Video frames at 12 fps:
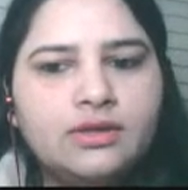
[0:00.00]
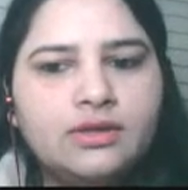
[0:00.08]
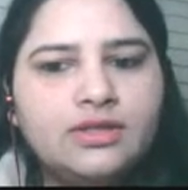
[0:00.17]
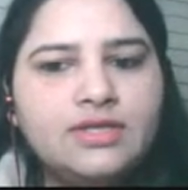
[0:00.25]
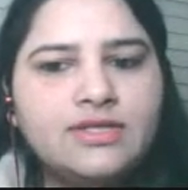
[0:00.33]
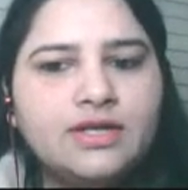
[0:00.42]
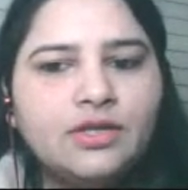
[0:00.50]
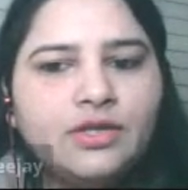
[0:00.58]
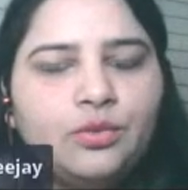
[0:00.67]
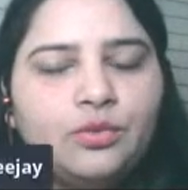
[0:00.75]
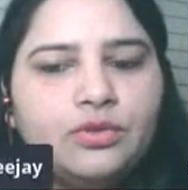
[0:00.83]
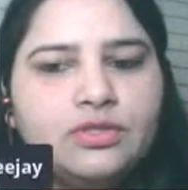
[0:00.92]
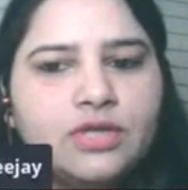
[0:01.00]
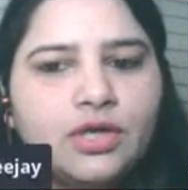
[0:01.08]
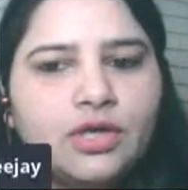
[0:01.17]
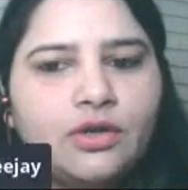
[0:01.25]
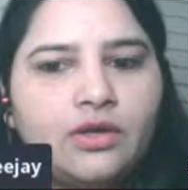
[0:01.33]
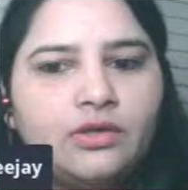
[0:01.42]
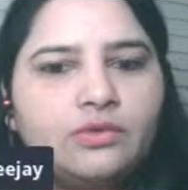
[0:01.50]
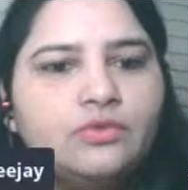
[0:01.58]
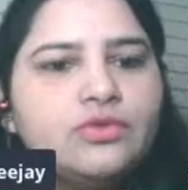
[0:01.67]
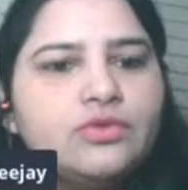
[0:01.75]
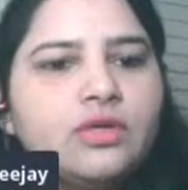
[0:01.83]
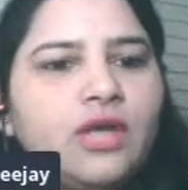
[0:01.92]
These are the words I can
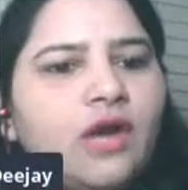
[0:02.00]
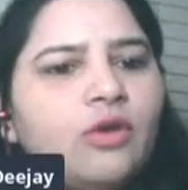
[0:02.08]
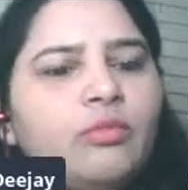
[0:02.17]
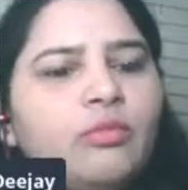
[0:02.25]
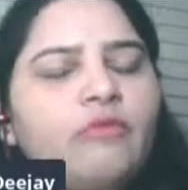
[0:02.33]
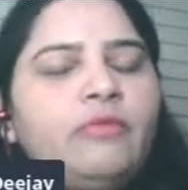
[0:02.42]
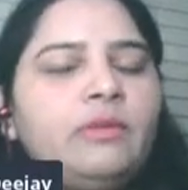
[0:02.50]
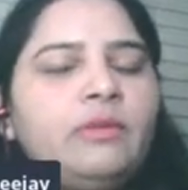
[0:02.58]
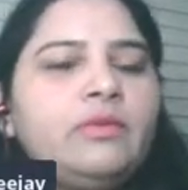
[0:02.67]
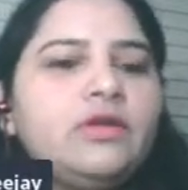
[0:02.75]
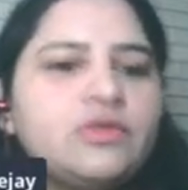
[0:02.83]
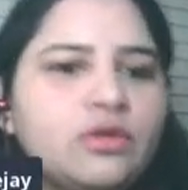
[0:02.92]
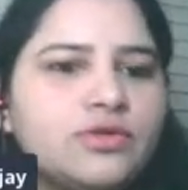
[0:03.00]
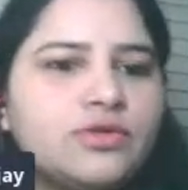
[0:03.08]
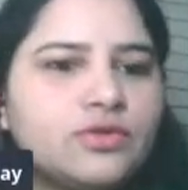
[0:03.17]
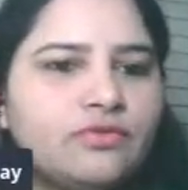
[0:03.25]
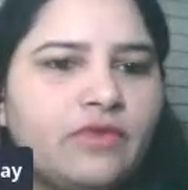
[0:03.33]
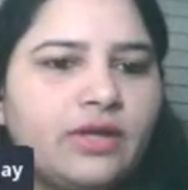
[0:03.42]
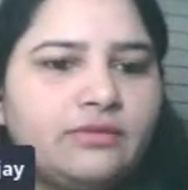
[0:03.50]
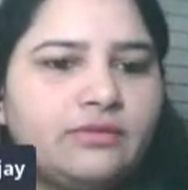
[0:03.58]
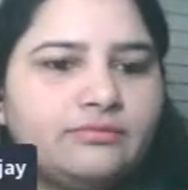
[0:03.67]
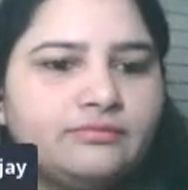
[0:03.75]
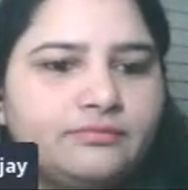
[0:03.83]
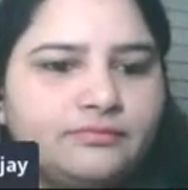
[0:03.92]
use. Yeah, group of people is also fine.